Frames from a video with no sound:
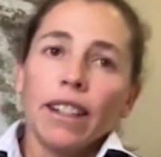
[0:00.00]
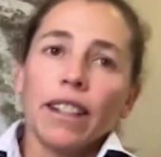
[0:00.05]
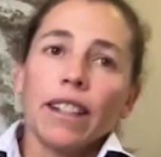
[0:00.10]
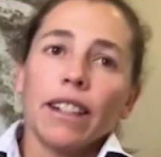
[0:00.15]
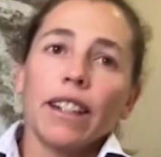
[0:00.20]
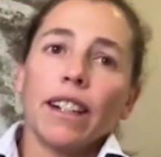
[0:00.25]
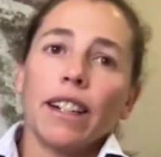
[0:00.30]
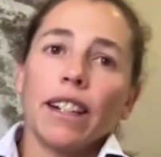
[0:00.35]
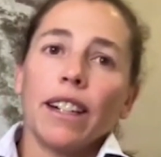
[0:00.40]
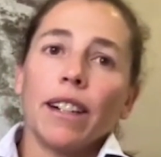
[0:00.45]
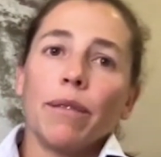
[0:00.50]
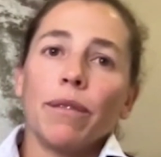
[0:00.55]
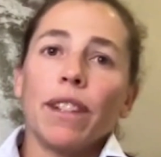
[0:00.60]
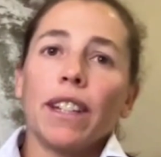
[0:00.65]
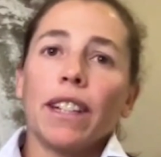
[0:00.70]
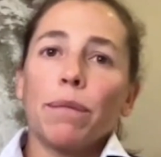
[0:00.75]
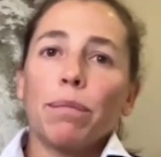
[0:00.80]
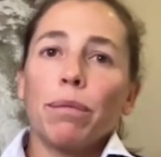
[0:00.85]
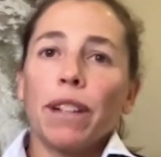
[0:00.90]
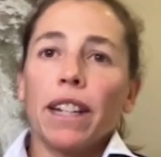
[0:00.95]

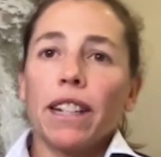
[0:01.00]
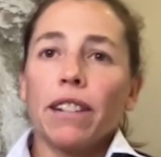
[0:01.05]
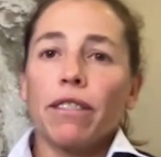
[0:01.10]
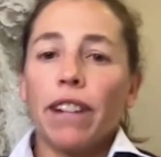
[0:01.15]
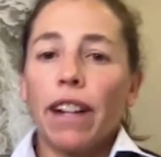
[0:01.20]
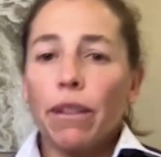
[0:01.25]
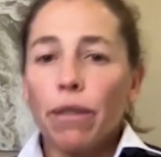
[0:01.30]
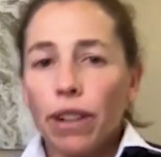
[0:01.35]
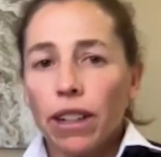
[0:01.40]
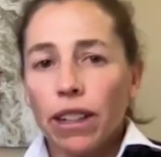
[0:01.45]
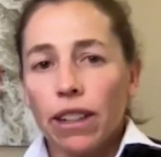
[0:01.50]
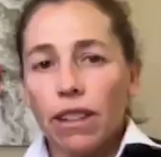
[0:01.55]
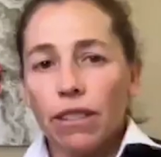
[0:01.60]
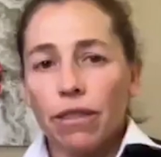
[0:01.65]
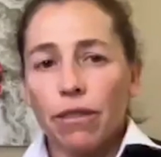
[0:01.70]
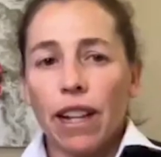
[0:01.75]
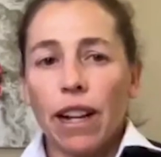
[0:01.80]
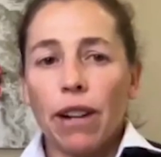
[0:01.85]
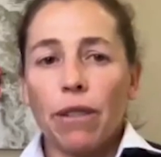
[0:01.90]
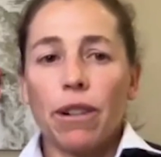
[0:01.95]
this place right where the
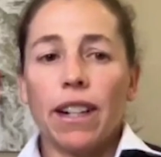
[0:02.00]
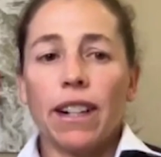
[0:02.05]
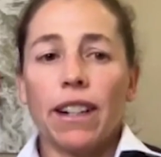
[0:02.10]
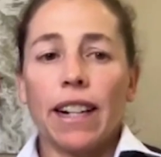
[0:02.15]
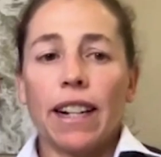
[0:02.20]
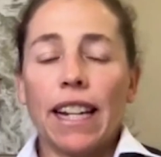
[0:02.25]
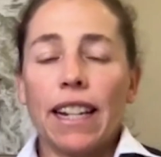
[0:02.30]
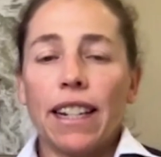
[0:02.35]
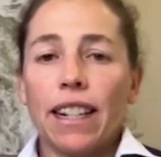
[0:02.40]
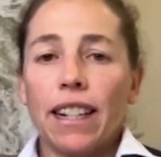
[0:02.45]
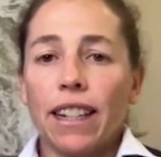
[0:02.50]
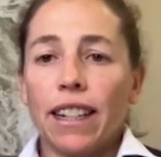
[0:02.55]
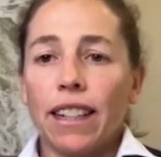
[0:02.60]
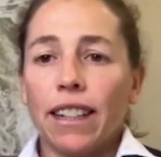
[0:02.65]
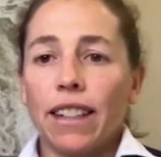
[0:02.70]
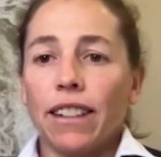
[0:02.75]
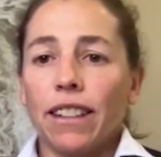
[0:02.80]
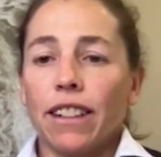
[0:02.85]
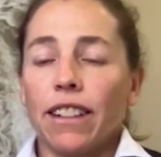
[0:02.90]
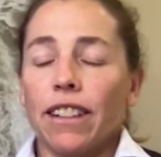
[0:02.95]
flatwater
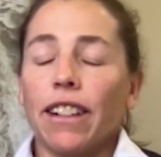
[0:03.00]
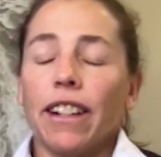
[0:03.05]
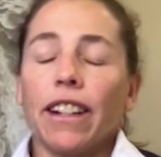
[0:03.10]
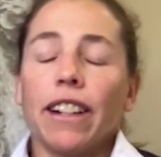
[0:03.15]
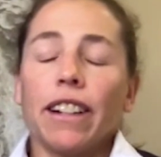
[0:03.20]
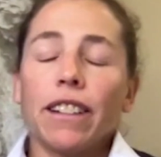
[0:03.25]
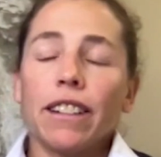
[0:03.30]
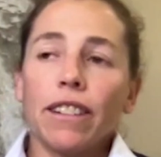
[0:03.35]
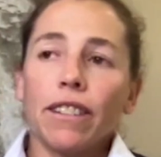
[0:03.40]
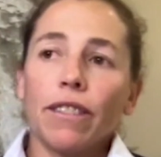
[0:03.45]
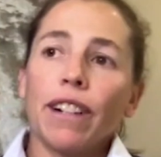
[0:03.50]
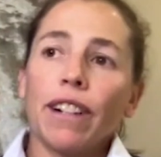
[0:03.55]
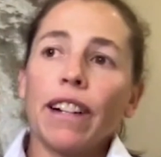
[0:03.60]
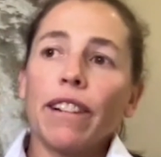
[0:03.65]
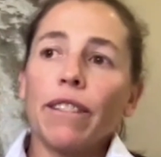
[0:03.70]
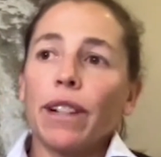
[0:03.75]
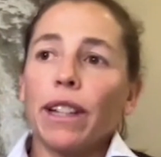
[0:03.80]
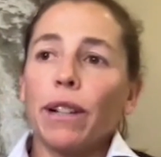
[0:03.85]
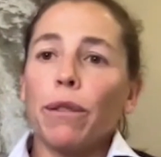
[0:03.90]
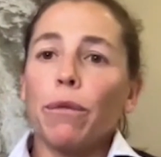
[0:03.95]
ended,
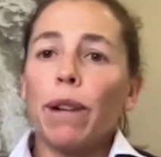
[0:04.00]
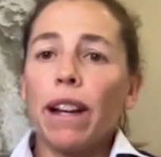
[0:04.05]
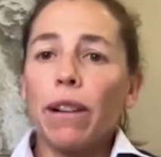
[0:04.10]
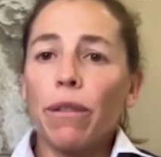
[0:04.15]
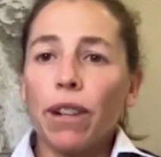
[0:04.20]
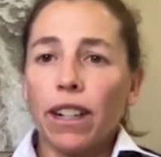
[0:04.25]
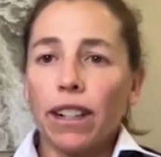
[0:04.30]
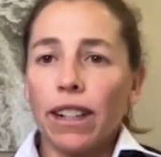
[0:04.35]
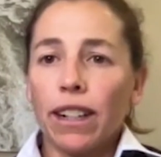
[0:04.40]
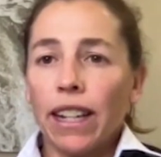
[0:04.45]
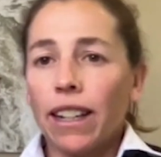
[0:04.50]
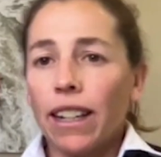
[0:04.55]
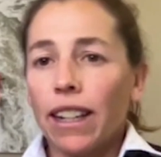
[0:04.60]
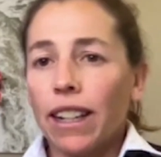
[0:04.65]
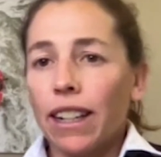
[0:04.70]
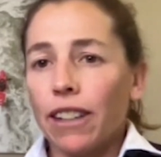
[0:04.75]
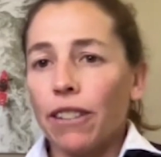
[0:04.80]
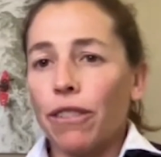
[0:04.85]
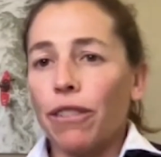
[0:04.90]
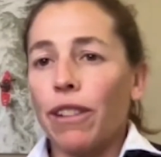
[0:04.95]
right where the whitewater
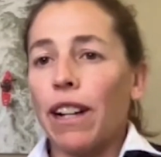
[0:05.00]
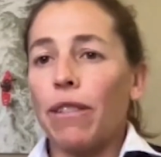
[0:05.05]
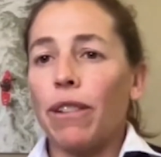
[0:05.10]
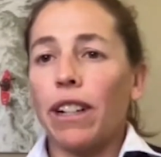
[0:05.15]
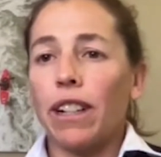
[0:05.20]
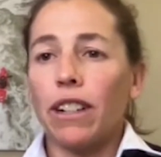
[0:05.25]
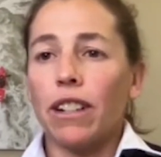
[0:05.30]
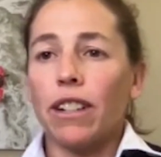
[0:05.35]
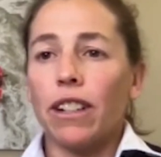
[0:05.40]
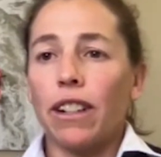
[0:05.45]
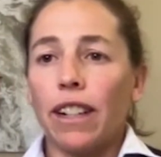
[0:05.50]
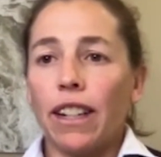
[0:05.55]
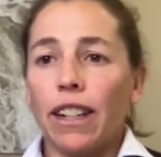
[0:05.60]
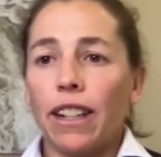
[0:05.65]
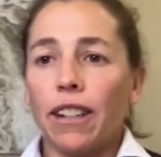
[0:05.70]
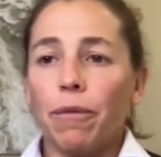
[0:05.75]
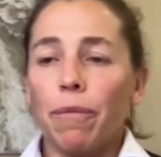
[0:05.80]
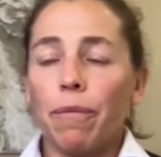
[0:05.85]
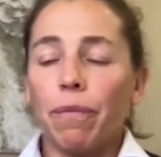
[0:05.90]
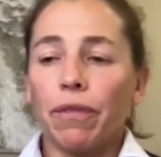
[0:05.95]
ended and the flatwater
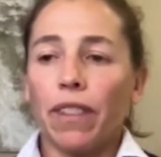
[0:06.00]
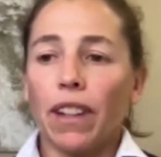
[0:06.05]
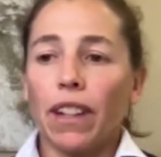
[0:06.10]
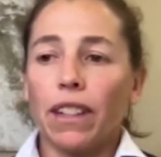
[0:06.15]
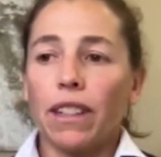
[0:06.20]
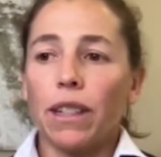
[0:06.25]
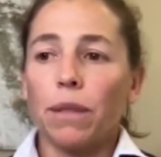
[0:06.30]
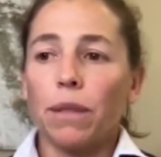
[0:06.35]
started, it's this